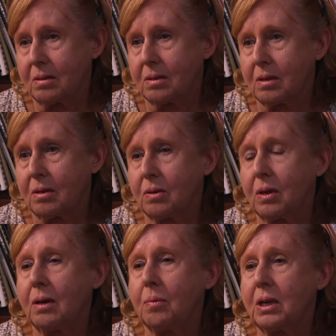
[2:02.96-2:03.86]
So
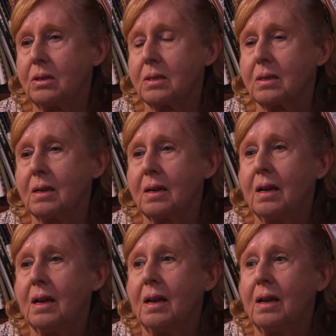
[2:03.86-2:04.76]
he went,
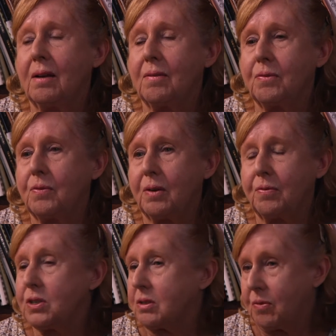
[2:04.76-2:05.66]

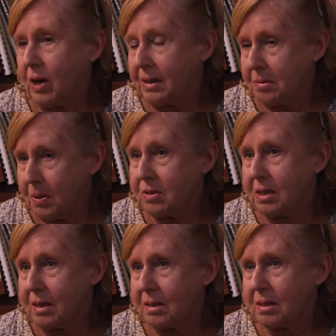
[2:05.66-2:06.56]
first of all, I suppose
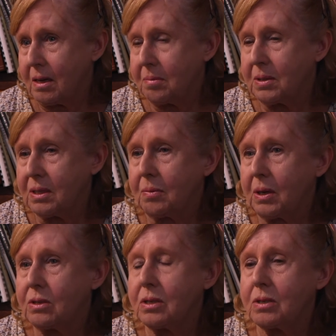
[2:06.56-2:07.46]
in excitement, he
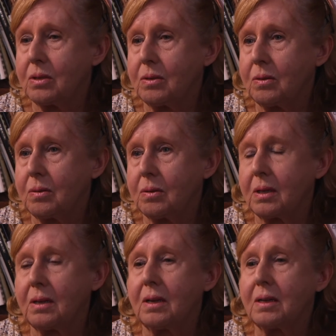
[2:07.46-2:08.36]
went to
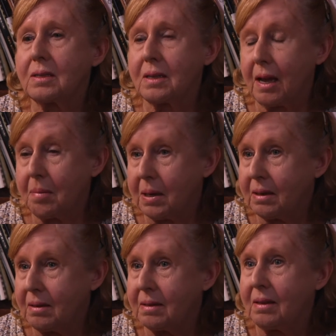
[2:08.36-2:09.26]
his
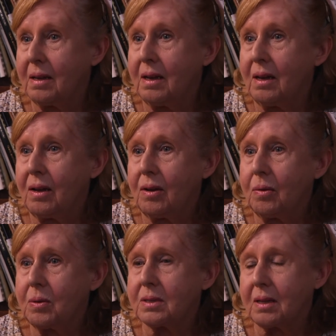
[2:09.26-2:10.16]
neighbour,
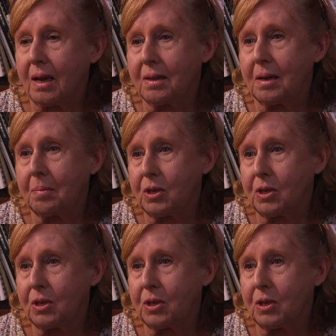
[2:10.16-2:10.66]
who was a Catholic